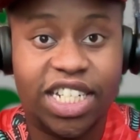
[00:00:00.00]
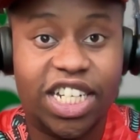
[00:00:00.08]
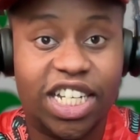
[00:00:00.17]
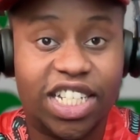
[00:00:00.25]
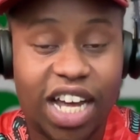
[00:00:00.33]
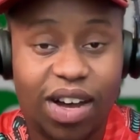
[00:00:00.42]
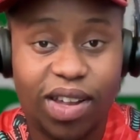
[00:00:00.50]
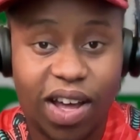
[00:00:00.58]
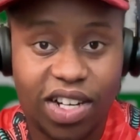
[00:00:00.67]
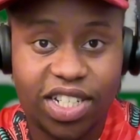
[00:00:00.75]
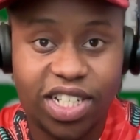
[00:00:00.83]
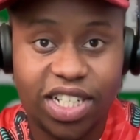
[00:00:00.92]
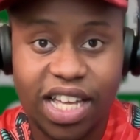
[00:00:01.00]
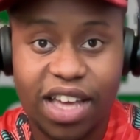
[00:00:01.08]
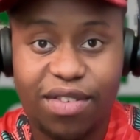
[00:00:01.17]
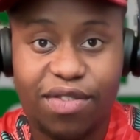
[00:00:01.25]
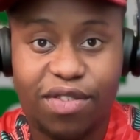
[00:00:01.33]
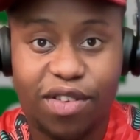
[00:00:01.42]
She is now launching
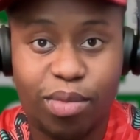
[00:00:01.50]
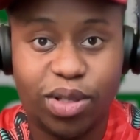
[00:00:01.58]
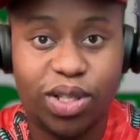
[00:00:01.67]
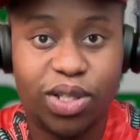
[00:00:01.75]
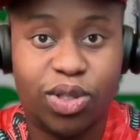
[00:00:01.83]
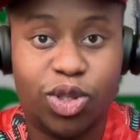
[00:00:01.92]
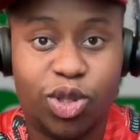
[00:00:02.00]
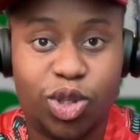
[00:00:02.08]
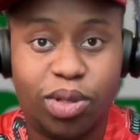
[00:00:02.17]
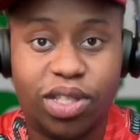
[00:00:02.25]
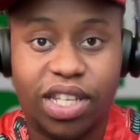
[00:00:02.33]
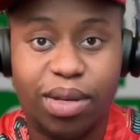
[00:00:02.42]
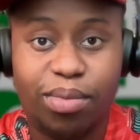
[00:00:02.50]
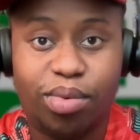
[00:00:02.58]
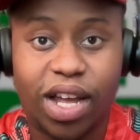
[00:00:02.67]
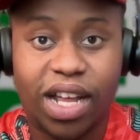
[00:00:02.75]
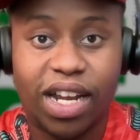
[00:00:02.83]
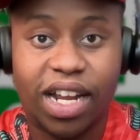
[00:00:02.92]
a farmer-to-consumer tea
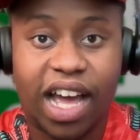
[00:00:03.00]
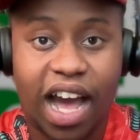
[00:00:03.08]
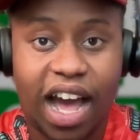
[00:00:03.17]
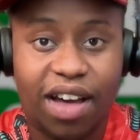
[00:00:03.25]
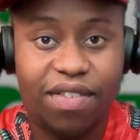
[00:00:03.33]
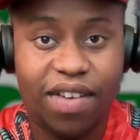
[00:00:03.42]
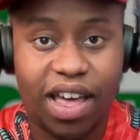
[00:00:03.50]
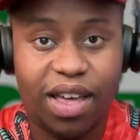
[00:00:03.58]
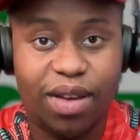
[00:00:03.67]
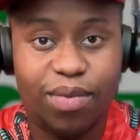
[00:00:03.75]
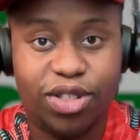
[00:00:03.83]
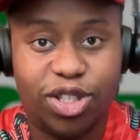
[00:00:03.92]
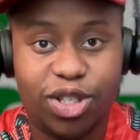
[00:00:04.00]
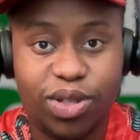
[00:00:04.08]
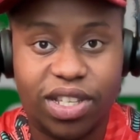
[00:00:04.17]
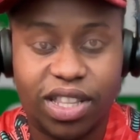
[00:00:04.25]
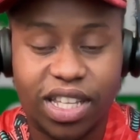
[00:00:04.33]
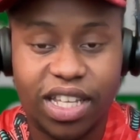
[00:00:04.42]
brand and cafe with
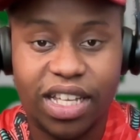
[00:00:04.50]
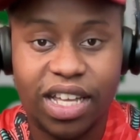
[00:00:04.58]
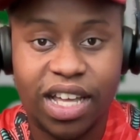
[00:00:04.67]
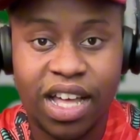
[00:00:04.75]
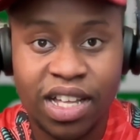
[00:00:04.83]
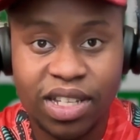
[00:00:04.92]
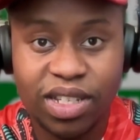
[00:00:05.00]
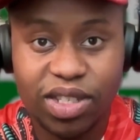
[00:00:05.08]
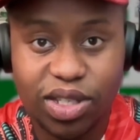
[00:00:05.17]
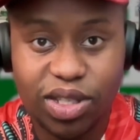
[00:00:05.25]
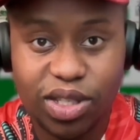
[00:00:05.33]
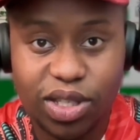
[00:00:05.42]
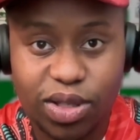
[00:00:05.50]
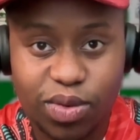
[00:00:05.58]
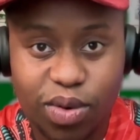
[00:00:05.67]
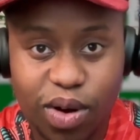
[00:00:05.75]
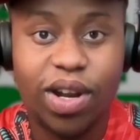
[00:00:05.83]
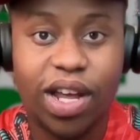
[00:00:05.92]
Judith Lee
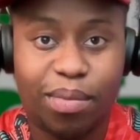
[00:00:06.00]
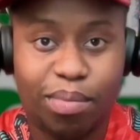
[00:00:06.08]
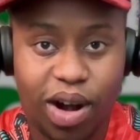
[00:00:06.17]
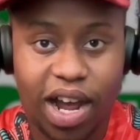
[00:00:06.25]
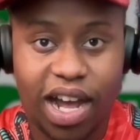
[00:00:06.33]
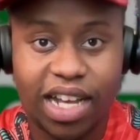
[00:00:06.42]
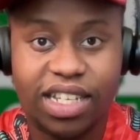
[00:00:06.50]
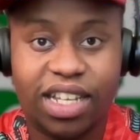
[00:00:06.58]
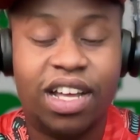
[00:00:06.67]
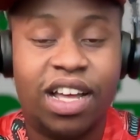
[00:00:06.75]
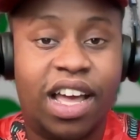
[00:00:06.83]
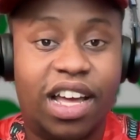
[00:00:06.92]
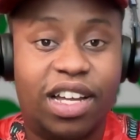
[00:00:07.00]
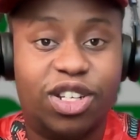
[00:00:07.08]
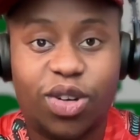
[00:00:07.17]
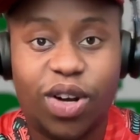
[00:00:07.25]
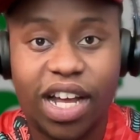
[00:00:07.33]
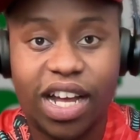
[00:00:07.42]
Stronach Prize,
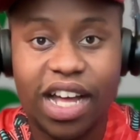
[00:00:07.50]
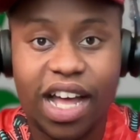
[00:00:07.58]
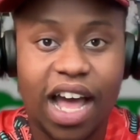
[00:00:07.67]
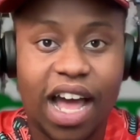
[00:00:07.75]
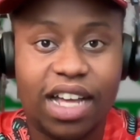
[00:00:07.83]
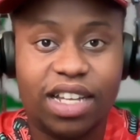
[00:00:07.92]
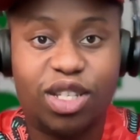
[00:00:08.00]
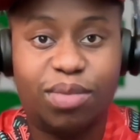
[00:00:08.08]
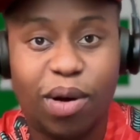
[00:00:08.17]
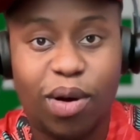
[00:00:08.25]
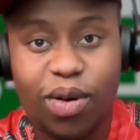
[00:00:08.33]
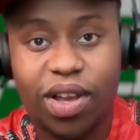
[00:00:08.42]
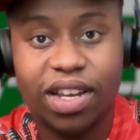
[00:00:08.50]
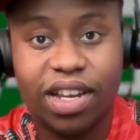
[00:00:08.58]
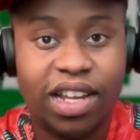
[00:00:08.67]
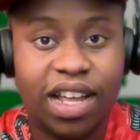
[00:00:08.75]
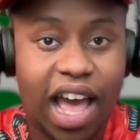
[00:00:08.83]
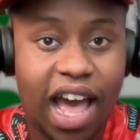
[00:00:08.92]
and Shreya has
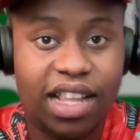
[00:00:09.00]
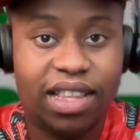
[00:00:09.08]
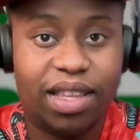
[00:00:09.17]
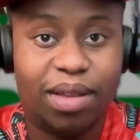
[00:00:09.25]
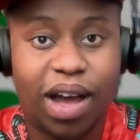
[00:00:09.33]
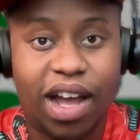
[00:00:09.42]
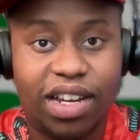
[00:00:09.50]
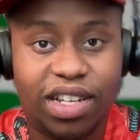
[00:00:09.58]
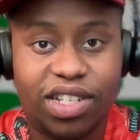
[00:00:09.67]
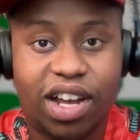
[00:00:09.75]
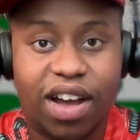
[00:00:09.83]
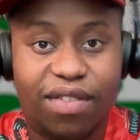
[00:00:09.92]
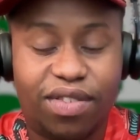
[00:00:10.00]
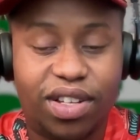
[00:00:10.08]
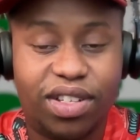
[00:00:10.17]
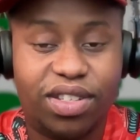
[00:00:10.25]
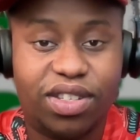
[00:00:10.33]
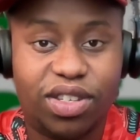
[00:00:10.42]
spoken at the Pioneers
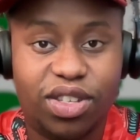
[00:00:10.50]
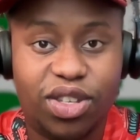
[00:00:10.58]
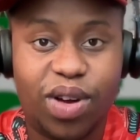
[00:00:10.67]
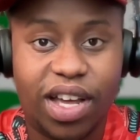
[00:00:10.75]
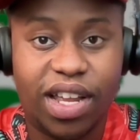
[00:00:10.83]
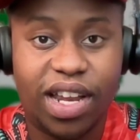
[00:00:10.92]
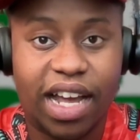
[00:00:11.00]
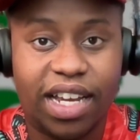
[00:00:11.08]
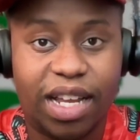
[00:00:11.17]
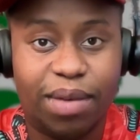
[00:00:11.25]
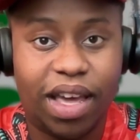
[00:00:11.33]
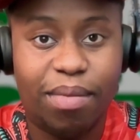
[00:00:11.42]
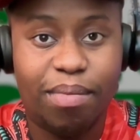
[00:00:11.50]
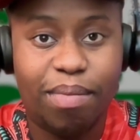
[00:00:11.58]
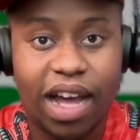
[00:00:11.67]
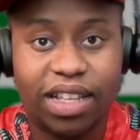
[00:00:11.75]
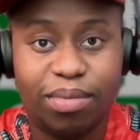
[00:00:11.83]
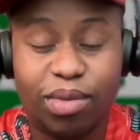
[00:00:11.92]
Conference, UN Academic
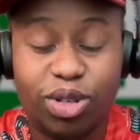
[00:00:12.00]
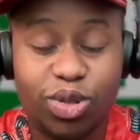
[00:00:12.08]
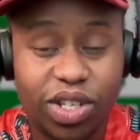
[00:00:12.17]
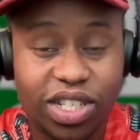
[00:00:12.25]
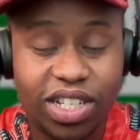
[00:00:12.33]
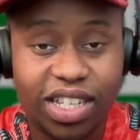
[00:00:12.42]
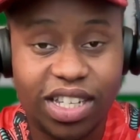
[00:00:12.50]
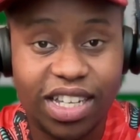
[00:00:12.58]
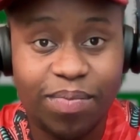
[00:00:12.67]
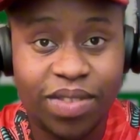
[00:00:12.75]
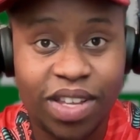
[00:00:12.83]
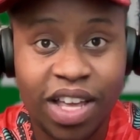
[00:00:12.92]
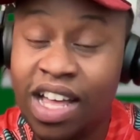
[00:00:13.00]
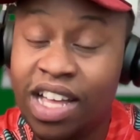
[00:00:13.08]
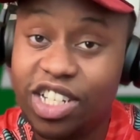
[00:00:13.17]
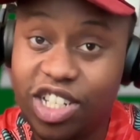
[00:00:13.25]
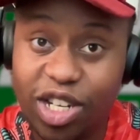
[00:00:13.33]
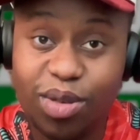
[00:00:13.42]
Impact, and most recently,
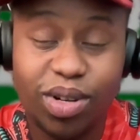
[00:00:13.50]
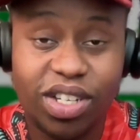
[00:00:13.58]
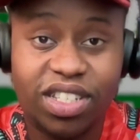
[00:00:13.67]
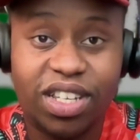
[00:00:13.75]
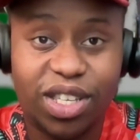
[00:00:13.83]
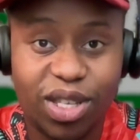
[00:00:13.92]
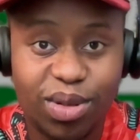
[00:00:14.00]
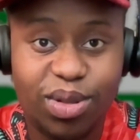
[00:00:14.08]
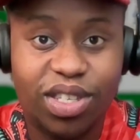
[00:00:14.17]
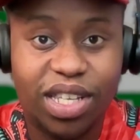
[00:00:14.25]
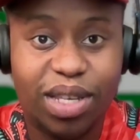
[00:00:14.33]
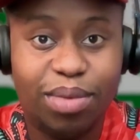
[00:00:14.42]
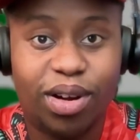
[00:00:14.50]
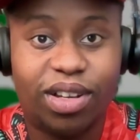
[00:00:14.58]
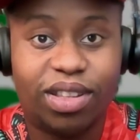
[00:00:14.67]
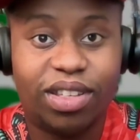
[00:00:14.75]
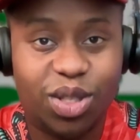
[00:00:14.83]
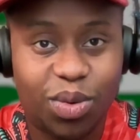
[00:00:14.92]
she was the UC
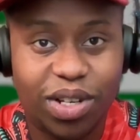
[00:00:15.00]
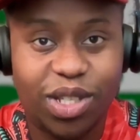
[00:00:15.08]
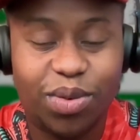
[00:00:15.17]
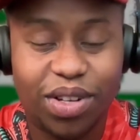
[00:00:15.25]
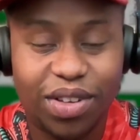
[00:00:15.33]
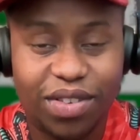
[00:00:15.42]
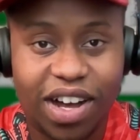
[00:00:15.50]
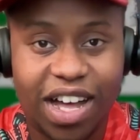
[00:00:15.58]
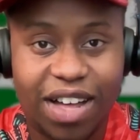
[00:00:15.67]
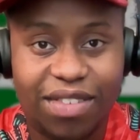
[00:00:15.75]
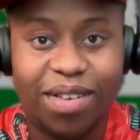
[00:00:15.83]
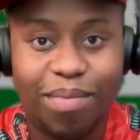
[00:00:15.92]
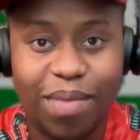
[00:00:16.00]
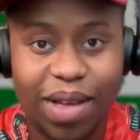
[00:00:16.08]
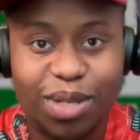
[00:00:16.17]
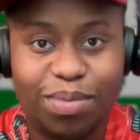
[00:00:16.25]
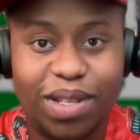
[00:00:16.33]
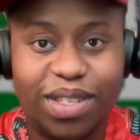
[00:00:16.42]
Berkeley 2025
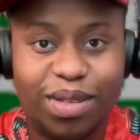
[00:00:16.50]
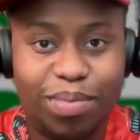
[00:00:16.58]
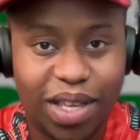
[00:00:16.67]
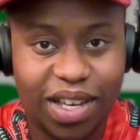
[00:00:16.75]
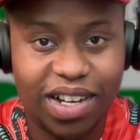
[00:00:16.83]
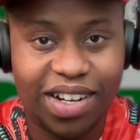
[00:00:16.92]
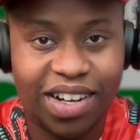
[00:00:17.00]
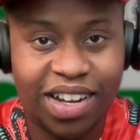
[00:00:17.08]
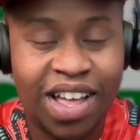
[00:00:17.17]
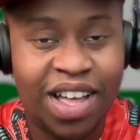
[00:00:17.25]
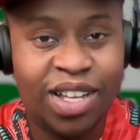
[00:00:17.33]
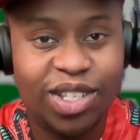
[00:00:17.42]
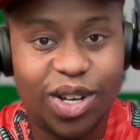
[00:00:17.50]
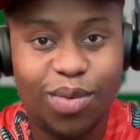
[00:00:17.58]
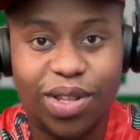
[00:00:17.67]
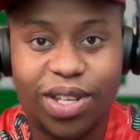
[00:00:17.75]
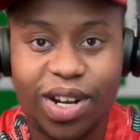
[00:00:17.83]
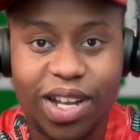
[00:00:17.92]
commencement speaker.
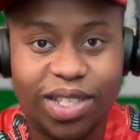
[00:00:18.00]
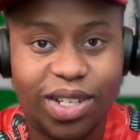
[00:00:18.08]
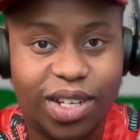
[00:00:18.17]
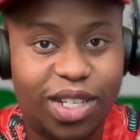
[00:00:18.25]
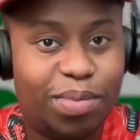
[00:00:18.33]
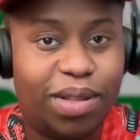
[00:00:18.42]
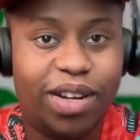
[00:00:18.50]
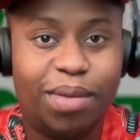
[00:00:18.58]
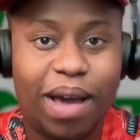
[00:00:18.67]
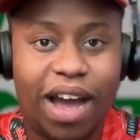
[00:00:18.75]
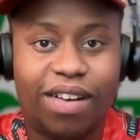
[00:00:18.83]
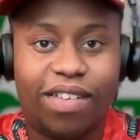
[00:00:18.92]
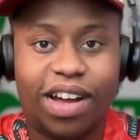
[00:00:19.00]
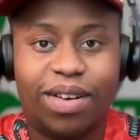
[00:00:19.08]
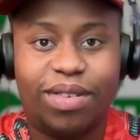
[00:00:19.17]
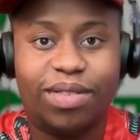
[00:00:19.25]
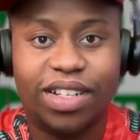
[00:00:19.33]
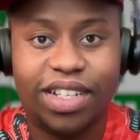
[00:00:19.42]
So, with her interdisciplinary
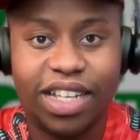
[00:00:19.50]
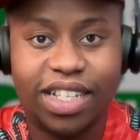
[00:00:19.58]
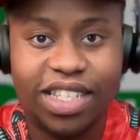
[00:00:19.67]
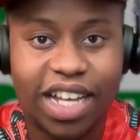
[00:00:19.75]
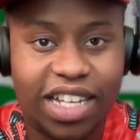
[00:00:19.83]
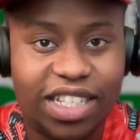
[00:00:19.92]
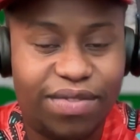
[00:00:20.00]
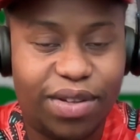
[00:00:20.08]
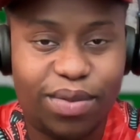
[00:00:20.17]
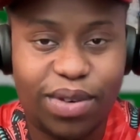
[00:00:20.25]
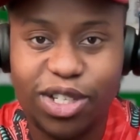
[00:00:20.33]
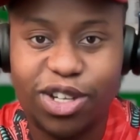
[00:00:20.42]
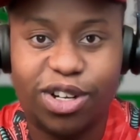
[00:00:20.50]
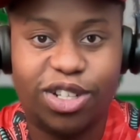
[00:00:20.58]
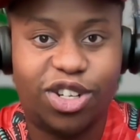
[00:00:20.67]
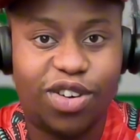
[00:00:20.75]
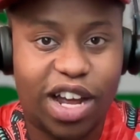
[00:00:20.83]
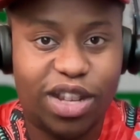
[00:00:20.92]
background in scientific
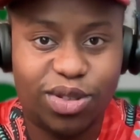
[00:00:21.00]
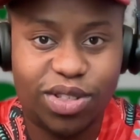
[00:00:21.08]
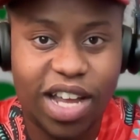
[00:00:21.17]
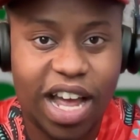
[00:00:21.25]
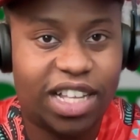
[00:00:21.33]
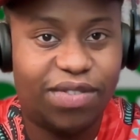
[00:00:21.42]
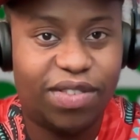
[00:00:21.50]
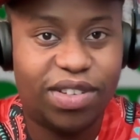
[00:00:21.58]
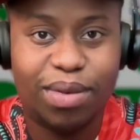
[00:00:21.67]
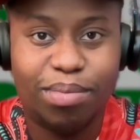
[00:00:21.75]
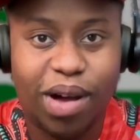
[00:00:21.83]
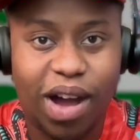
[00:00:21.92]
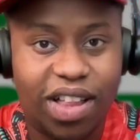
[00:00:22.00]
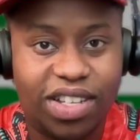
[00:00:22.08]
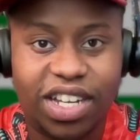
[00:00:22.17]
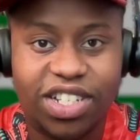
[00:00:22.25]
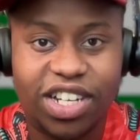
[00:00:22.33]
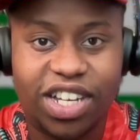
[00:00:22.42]
research, grassroots activism,
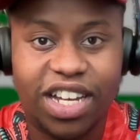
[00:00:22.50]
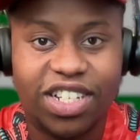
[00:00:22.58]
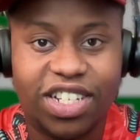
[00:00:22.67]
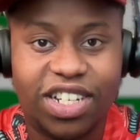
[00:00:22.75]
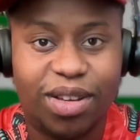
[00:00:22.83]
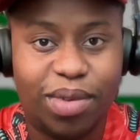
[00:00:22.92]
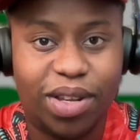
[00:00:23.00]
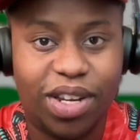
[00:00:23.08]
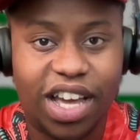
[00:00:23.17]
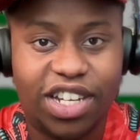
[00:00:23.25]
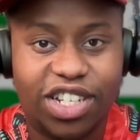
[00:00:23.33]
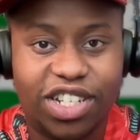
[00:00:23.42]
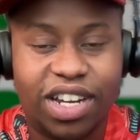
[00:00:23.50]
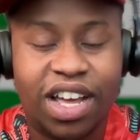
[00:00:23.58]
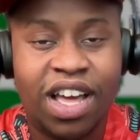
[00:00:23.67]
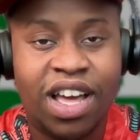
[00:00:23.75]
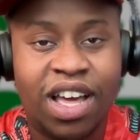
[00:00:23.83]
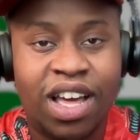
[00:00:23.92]
policy and education, and
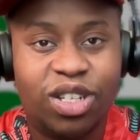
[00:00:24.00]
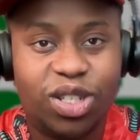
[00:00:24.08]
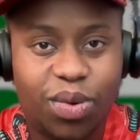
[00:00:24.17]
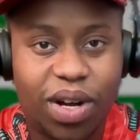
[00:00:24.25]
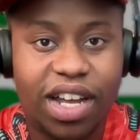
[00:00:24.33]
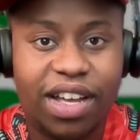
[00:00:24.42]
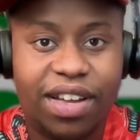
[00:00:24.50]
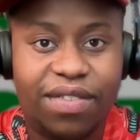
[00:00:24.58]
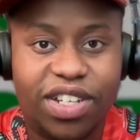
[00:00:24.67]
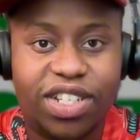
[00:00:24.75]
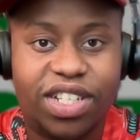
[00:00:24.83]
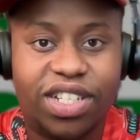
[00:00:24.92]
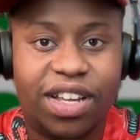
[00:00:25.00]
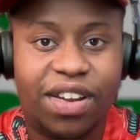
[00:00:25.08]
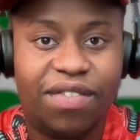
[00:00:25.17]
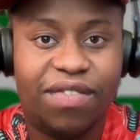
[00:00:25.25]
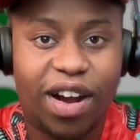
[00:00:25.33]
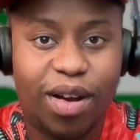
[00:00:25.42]
communication, Shreya envisions
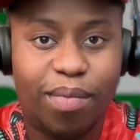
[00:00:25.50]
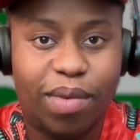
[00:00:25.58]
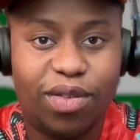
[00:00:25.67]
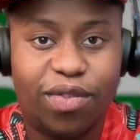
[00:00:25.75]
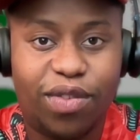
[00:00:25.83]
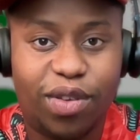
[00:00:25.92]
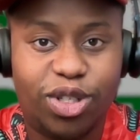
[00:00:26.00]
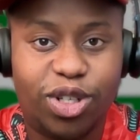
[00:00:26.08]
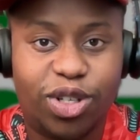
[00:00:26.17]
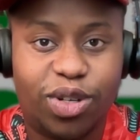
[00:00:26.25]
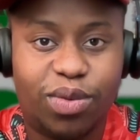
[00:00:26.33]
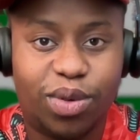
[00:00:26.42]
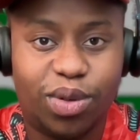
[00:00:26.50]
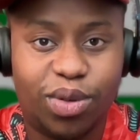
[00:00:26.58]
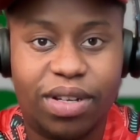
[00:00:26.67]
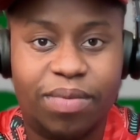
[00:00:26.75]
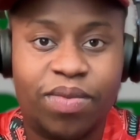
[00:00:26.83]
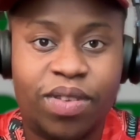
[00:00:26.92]
an environmental future
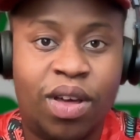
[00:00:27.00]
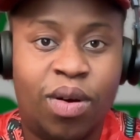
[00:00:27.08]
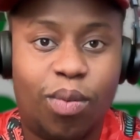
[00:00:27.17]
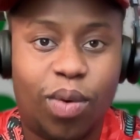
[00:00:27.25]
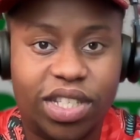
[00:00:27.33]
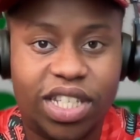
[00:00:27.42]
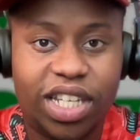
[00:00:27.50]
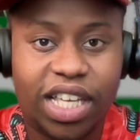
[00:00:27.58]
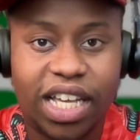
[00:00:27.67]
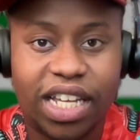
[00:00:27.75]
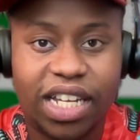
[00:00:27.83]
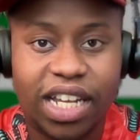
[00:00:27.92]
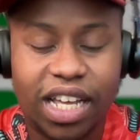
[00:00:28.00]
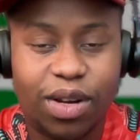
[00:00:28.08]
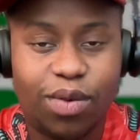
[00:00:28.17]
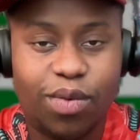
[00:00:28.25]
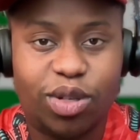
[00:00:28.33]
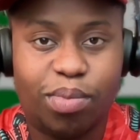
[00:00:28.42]
rooted once again
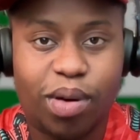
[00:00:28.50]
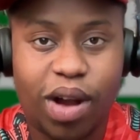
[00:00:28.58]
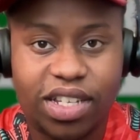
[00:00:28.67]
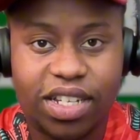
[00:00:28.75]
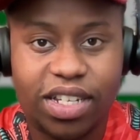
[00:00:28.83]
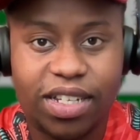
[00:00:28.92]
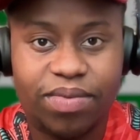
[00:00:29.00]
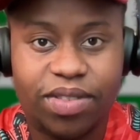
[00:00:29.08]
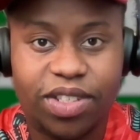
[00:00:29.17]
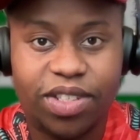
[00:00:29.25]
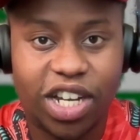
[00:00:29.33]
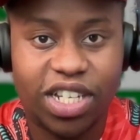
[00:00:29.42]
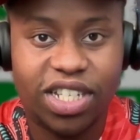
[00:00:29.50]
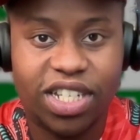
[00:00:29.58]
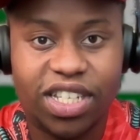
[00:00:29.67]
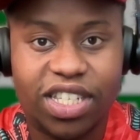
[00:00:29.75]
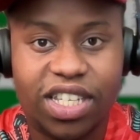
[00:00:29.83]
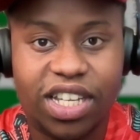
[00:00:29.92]
in reciprocity,
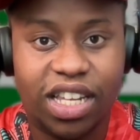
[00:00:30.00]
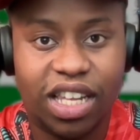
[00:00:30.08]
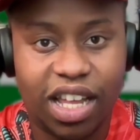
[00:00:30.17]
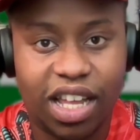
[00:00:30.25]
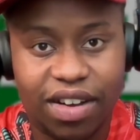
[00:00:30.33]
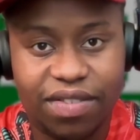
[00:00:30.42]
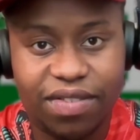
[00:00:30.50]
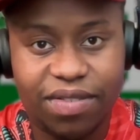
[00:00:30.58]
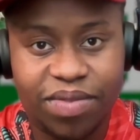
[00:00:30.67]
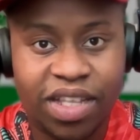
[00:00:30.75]
justice, and love.